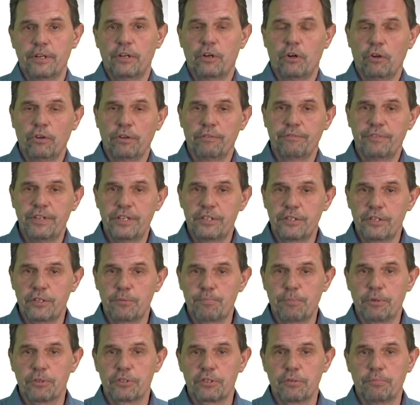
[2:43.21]
All of this is
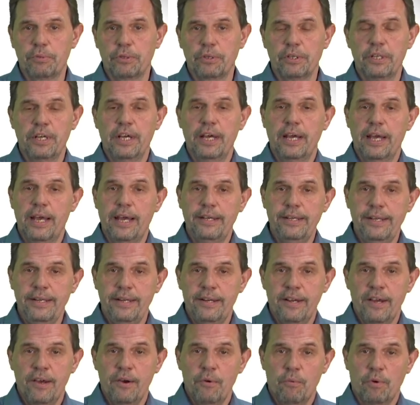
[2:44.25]
possible. And
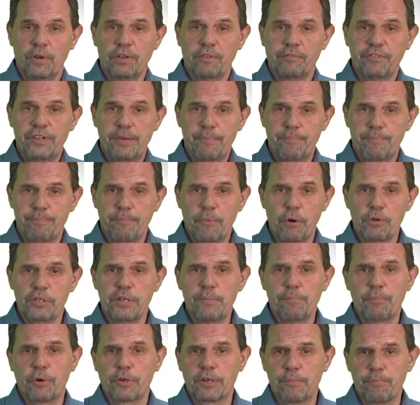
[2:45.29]
one of the most
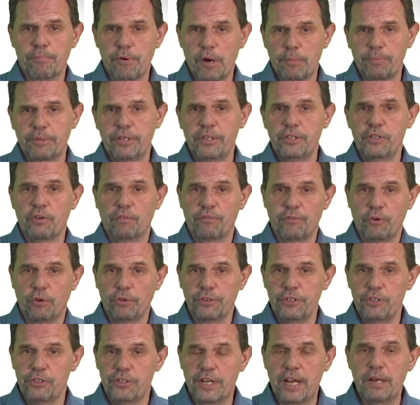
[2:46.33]
important properties of all
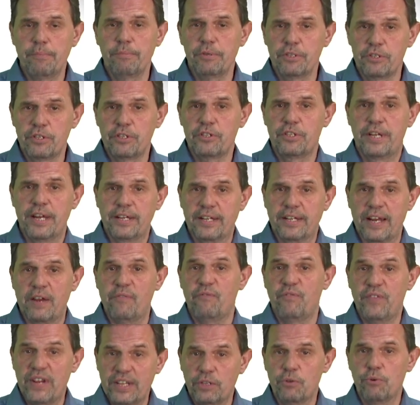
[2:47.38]
these statements is that they
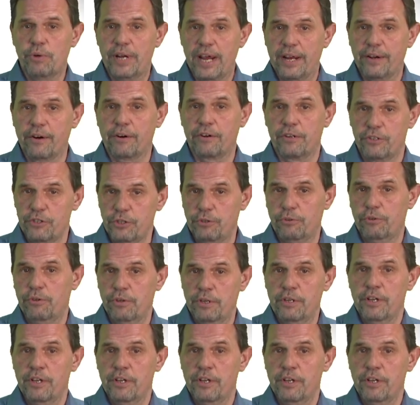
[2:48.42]
fit together too.